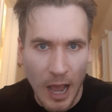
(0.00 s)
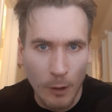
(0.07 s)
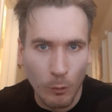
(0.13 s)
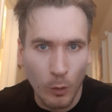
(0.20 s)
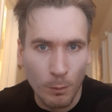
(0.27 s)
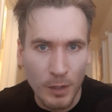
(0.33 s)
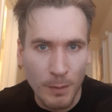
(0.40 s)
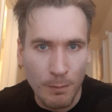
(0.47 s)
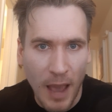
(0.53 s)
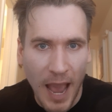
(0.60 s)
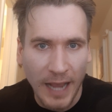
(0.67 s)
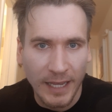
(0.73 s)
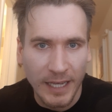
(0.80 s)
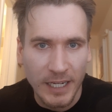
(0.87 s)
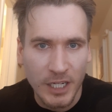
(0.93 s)
I will be
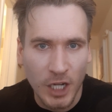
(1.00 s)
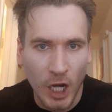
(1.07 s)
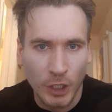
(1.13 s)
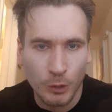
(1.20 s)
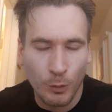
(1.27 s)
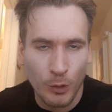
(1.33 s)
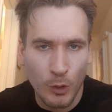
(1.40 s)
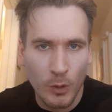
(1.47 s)
back in touch with